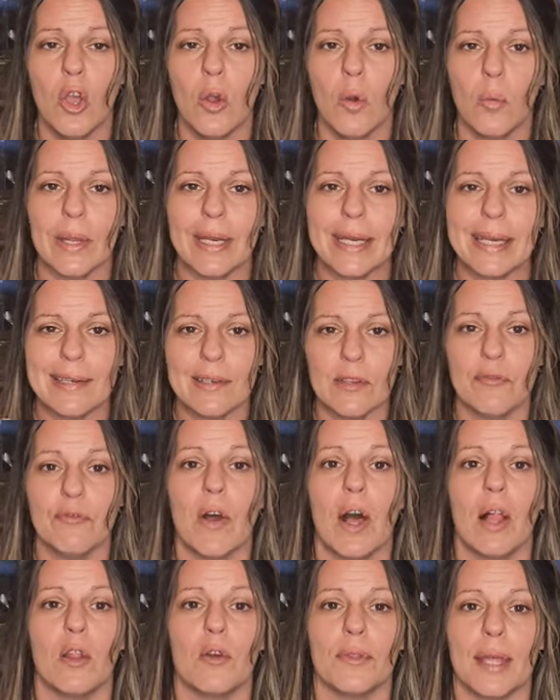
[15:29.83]
we need to
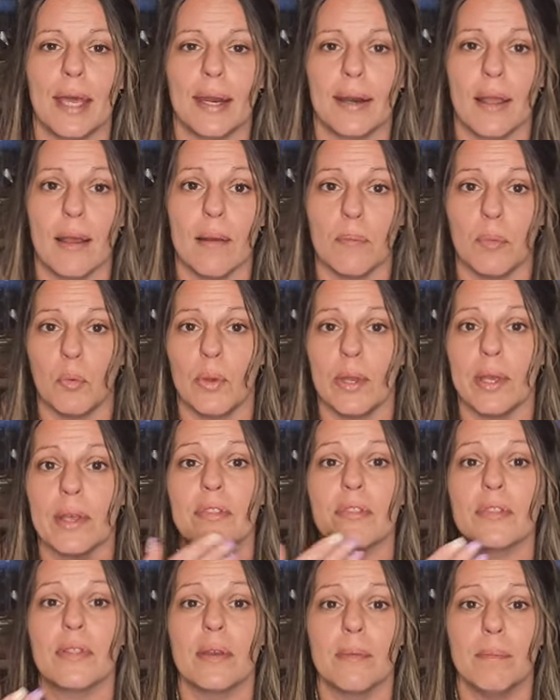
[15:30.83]
follow that up
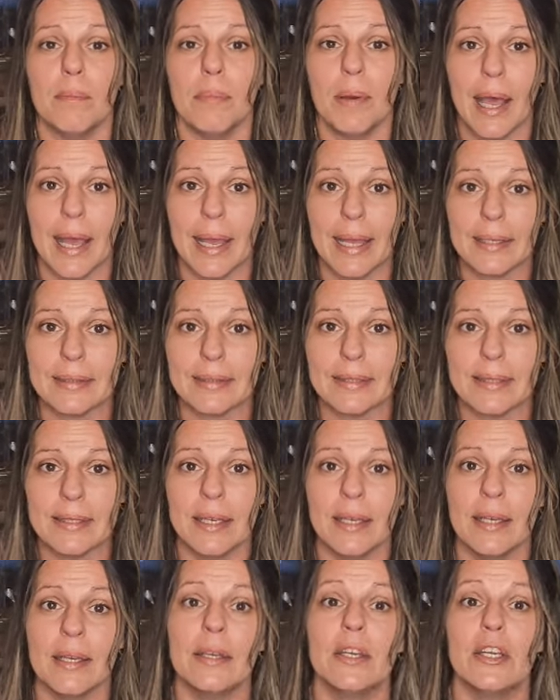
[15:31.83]
with, but
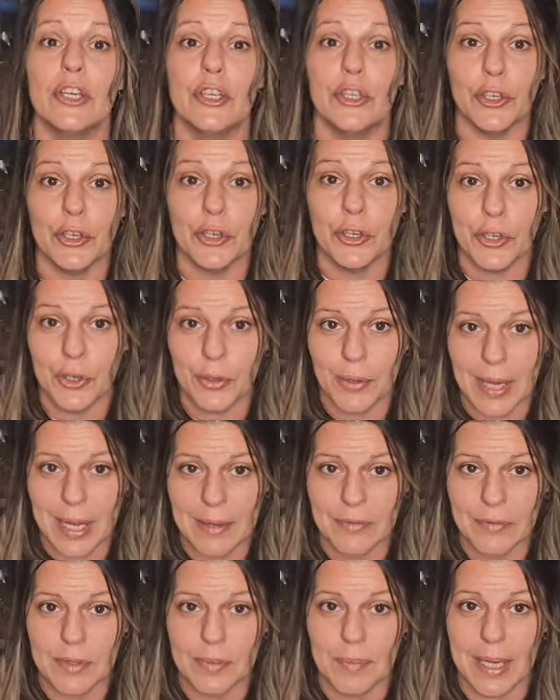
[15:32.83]
you do
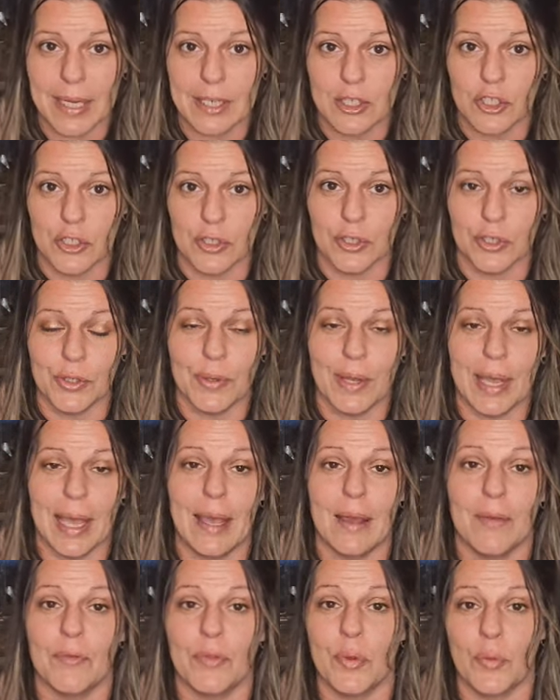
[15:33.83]
have to make sure you
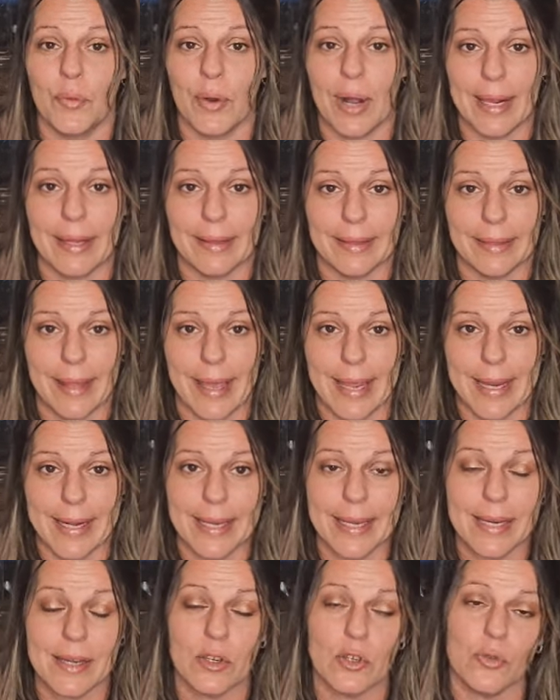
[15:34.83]
have the right lighting.